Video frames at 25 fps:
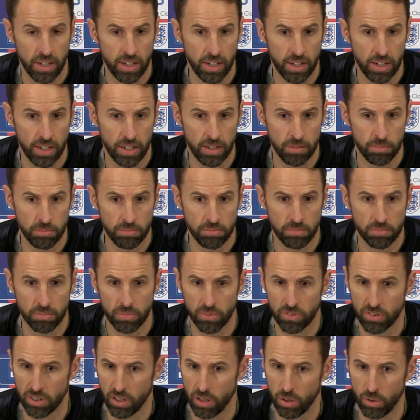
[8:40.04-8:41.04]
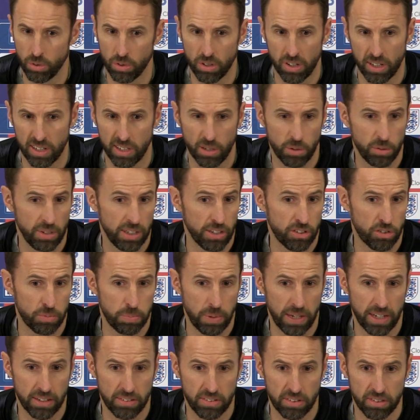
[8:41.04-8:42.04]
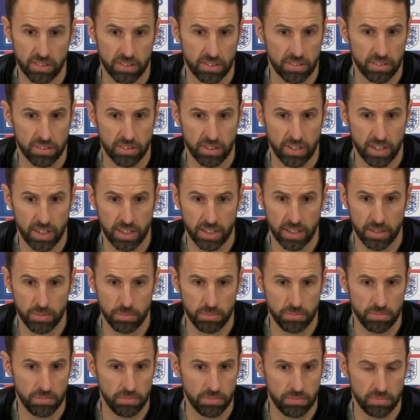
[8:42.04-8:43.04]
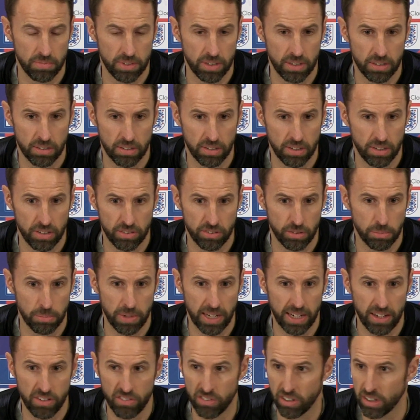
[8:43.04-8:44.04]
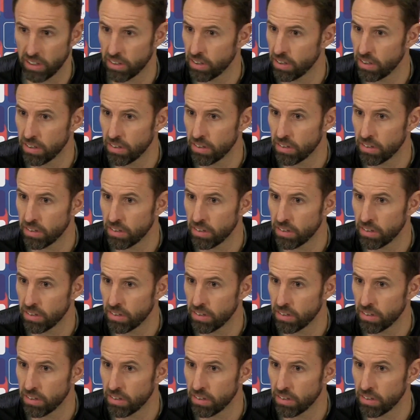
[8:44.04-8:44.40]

Um, so I don't expect, um, as a manager,